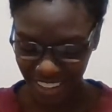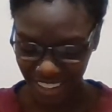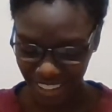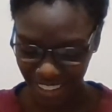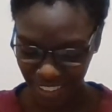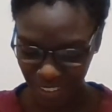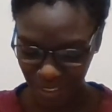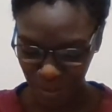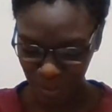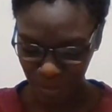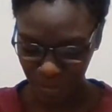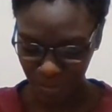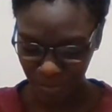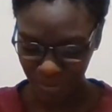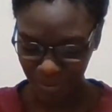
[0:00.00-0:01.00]

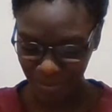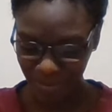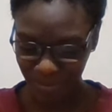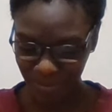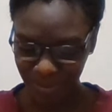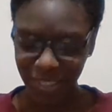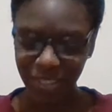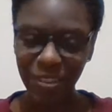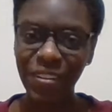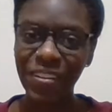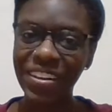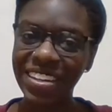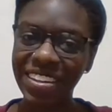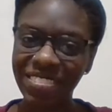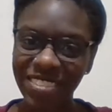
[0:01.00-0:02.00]

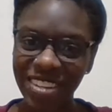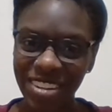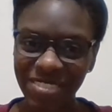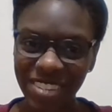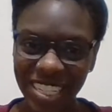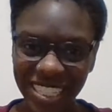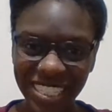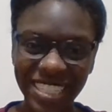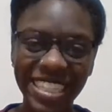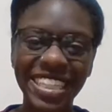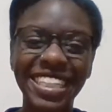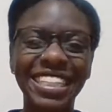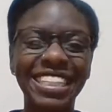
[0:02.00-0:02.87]
sorry, I've got messages.